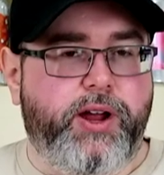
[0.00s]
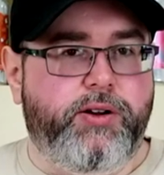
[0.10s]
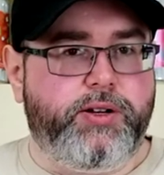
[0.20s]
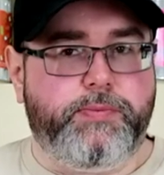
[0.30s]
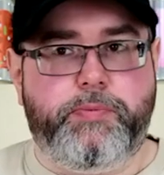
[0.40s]

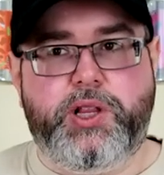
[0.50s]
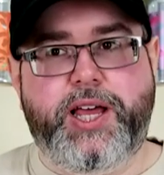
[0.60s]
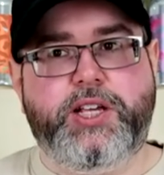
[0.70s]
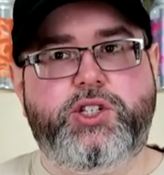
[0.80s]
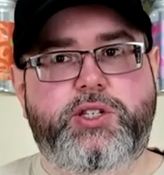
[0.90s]
character
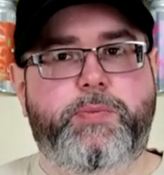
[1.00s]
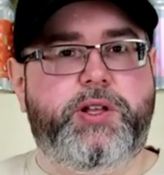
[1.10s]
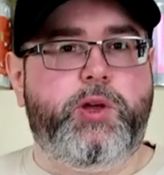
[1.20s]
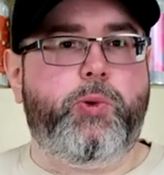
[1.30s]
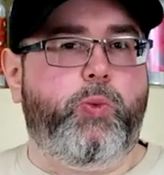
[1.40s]
plays
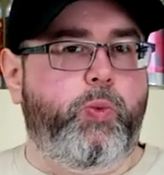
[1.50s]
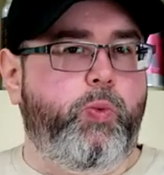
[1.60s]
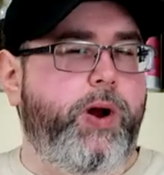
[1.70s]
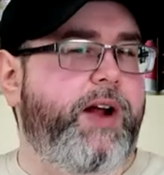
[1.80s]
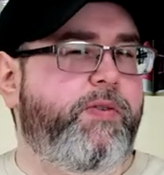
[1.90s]
typically with
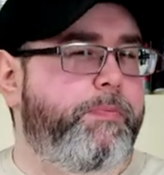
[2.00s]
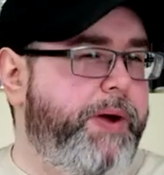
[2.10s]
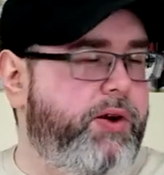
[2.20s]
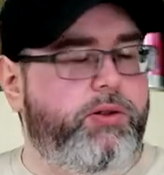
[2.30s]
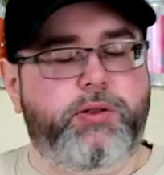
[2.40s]
whatever
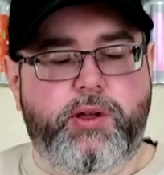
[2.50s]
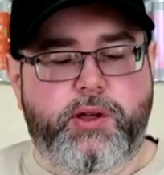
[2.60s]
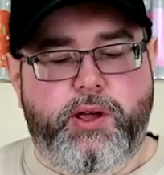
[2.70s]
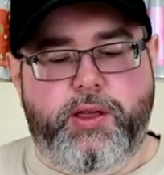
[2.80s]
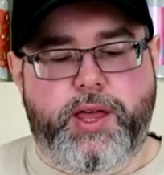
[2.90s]
barrel
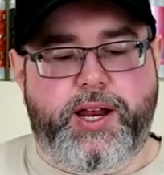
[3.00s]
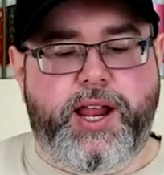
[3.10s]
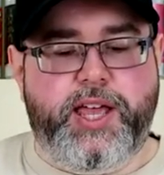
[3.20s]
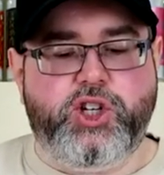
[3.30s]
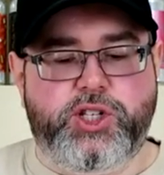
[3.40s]
that it
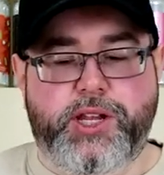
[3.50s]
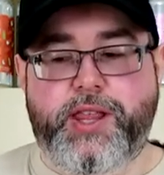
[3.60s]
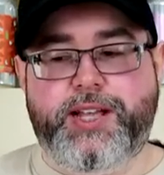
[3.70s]
ages in.